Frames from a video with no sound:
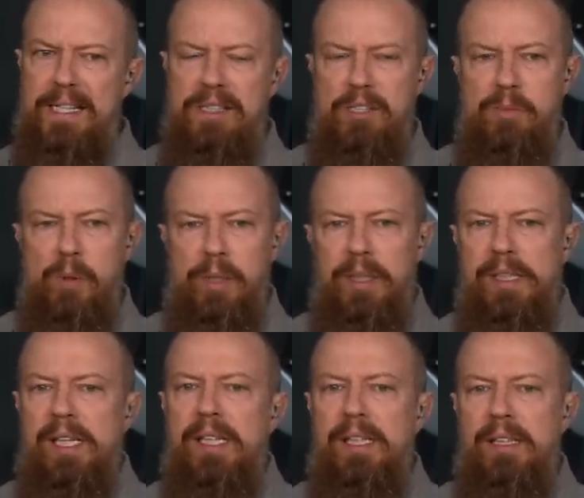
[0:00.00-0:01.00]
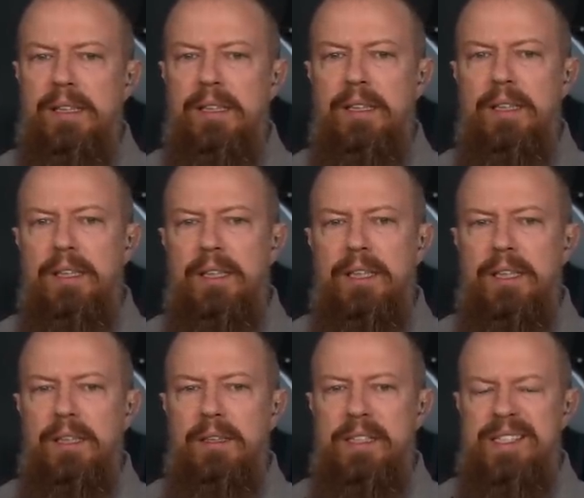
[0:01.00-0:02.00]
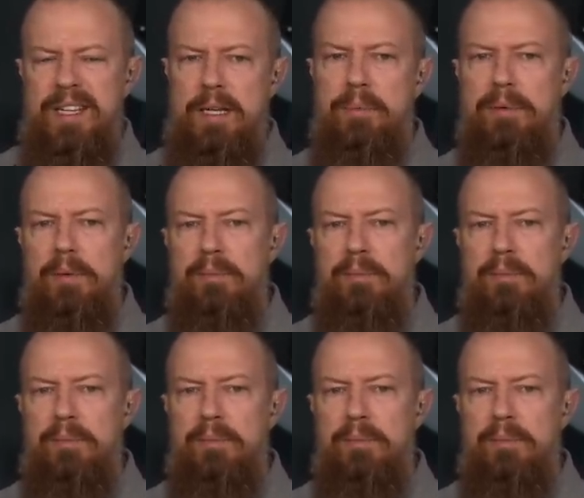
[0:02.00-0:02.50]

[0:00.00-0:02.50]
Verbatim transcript: Sounds more like a uh, uh, a tip,